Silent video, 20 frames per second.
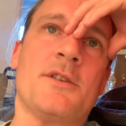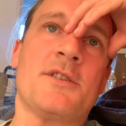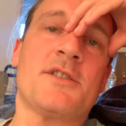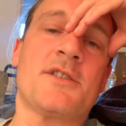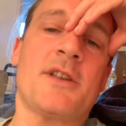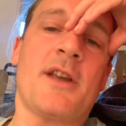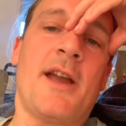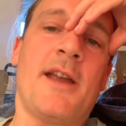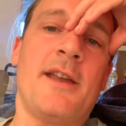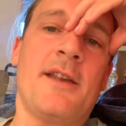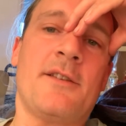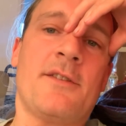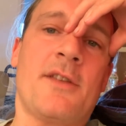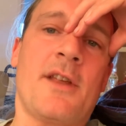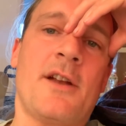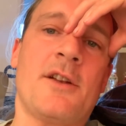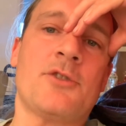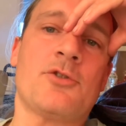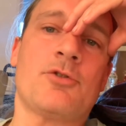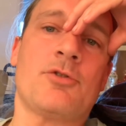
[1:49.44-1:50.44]
take
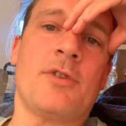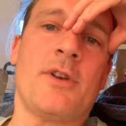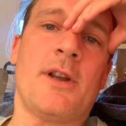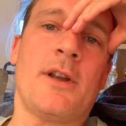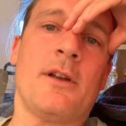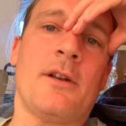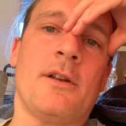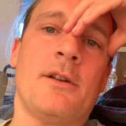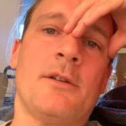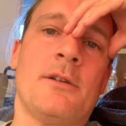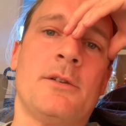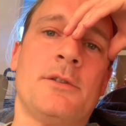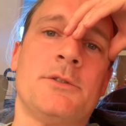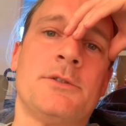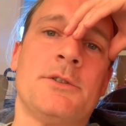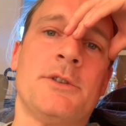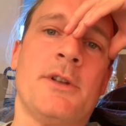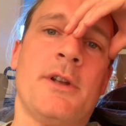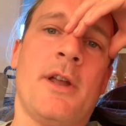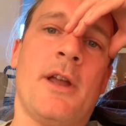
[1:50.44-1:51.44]
that trigger
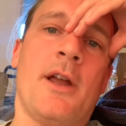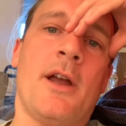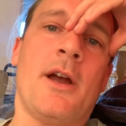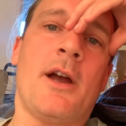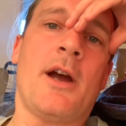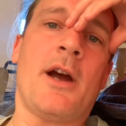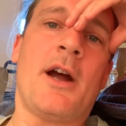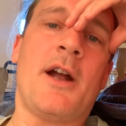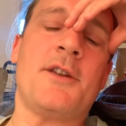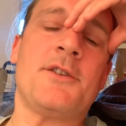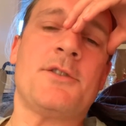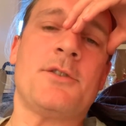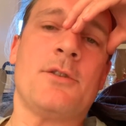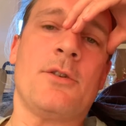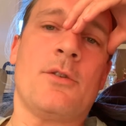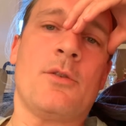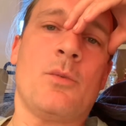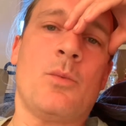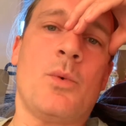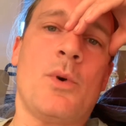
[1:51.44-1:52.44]
and do
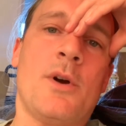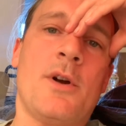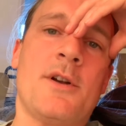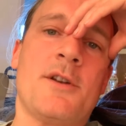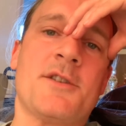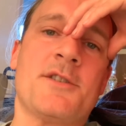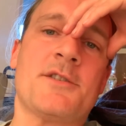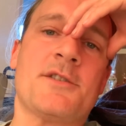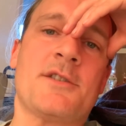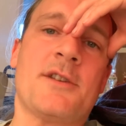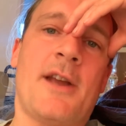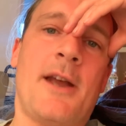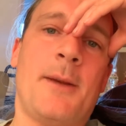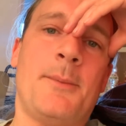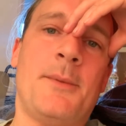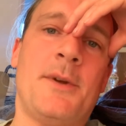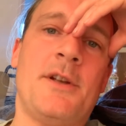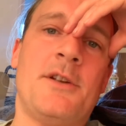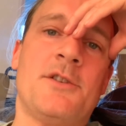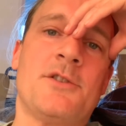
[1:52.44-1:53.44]
the worst
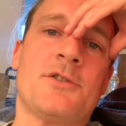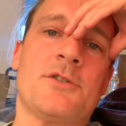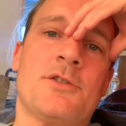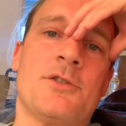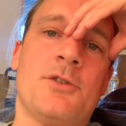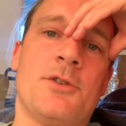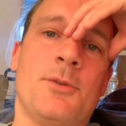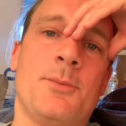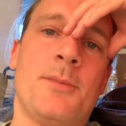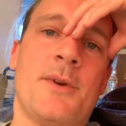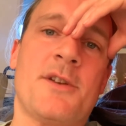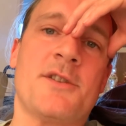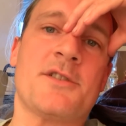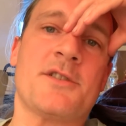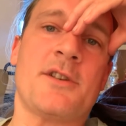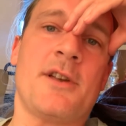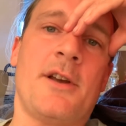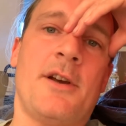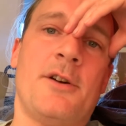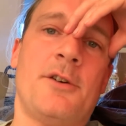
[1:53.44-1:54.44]
damage to
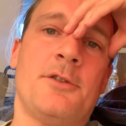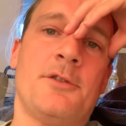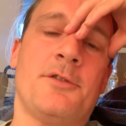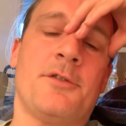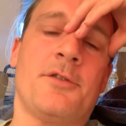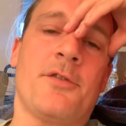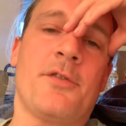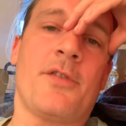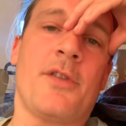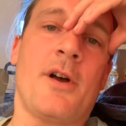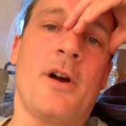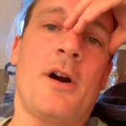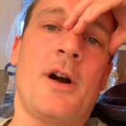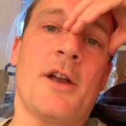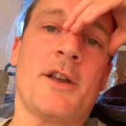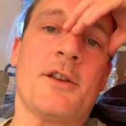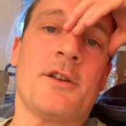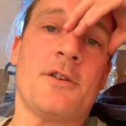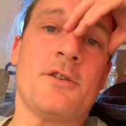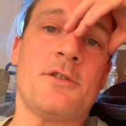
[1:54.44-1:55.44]
myself that
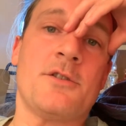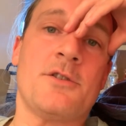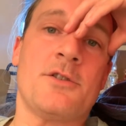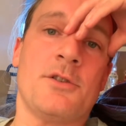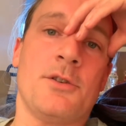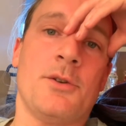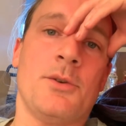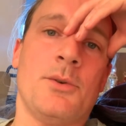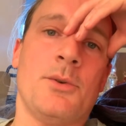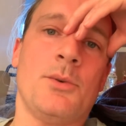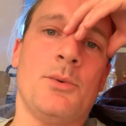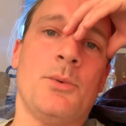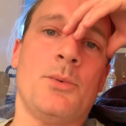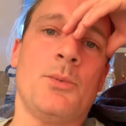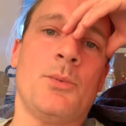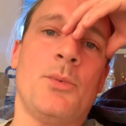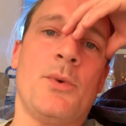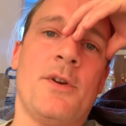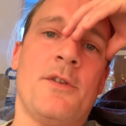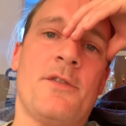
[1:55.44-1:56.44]
I could do
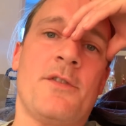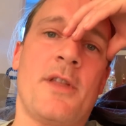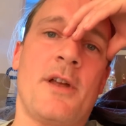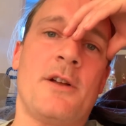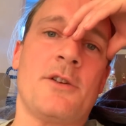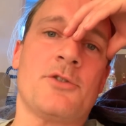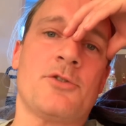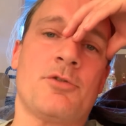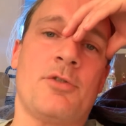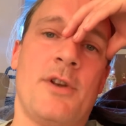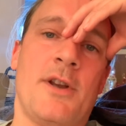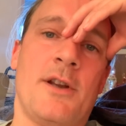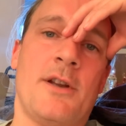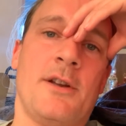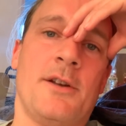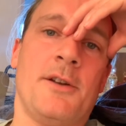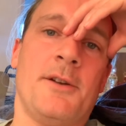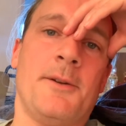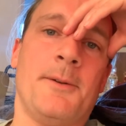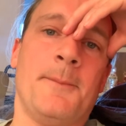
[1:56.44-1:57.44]
with that
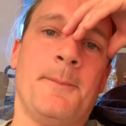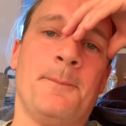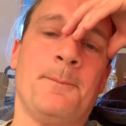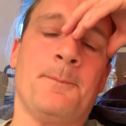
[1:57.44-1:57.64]
trigger.